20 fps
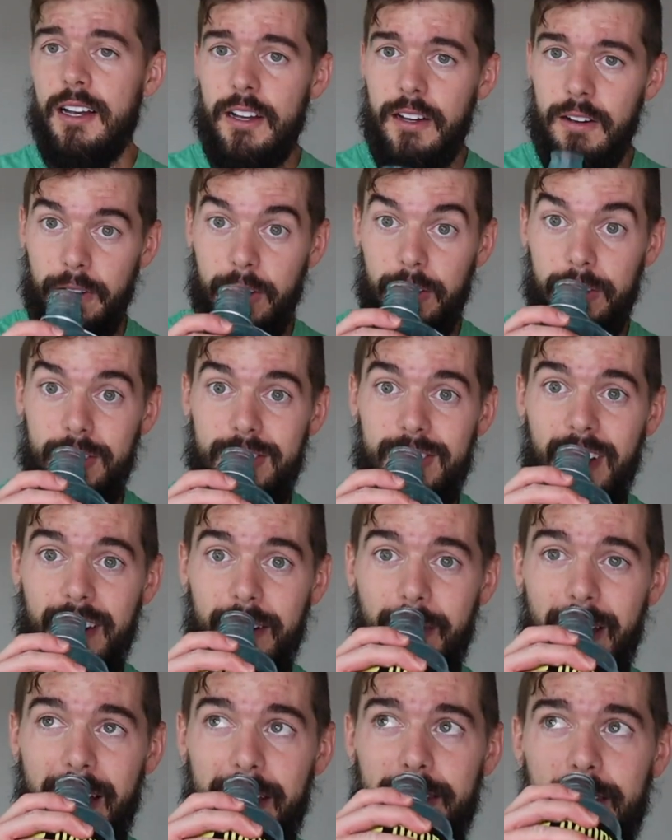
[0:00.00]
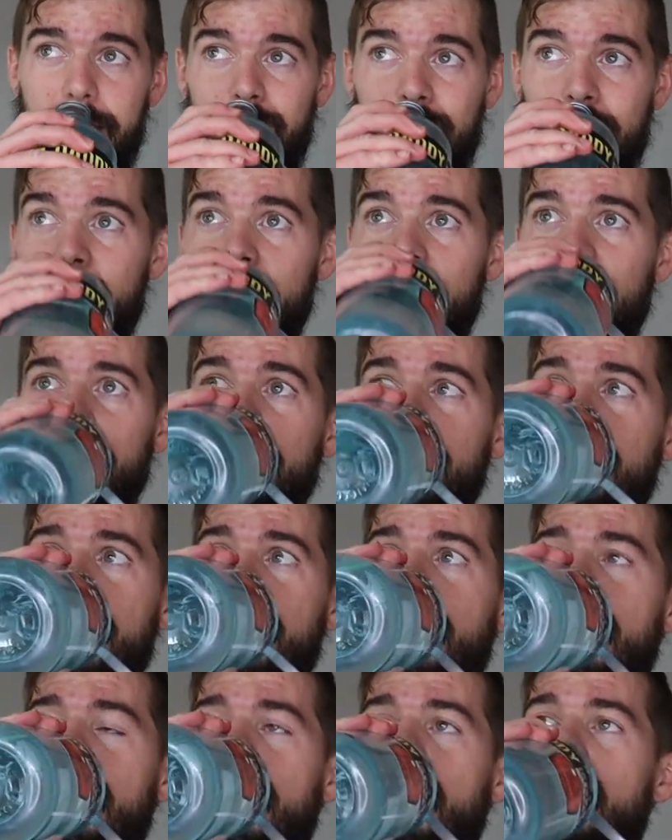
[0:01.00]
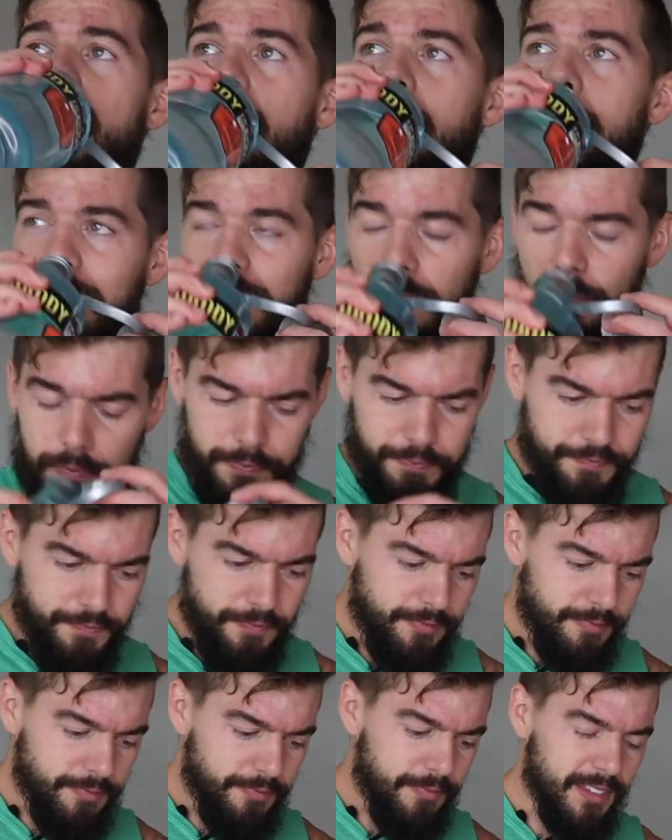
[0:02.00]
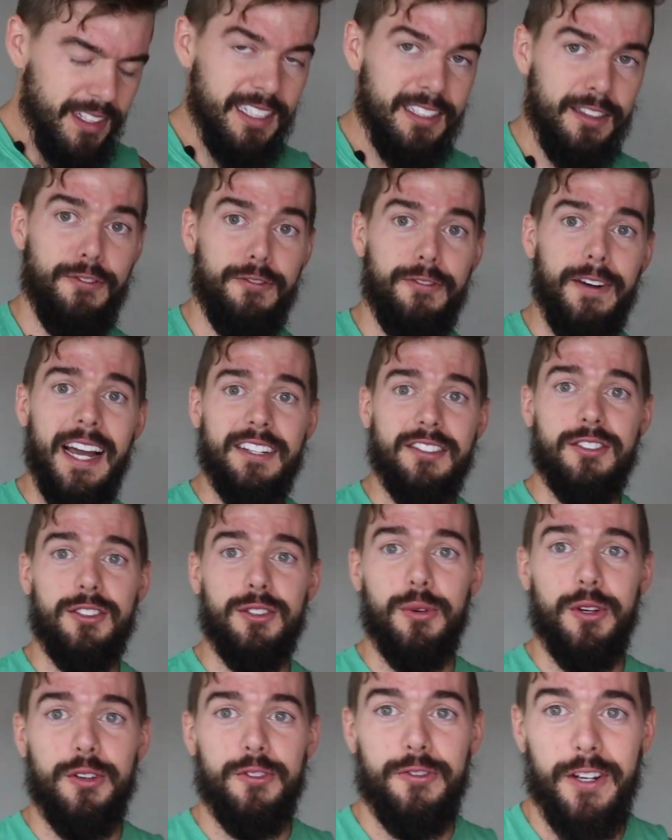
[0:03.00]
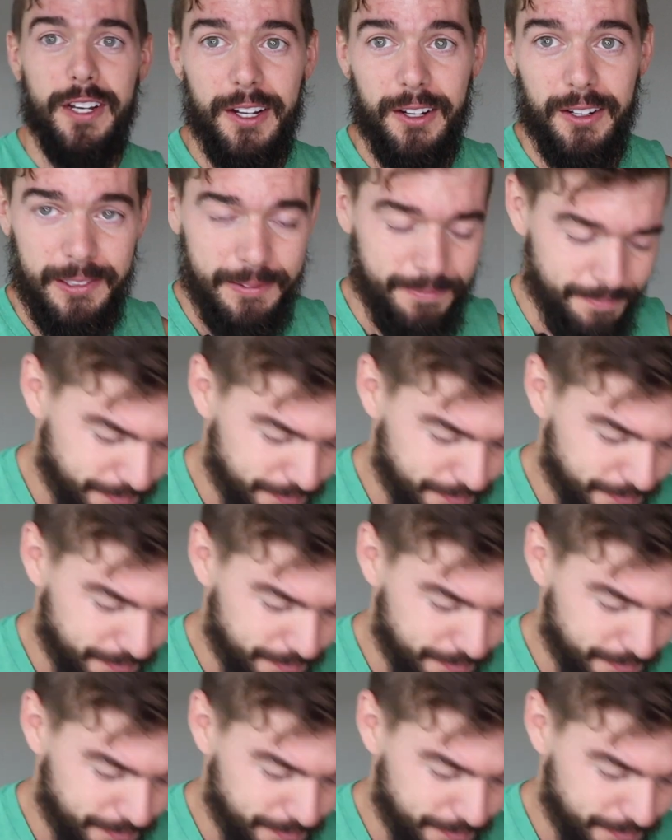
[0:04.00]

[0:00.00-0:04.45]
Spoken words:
Failure's not a bad thing. The faster we fail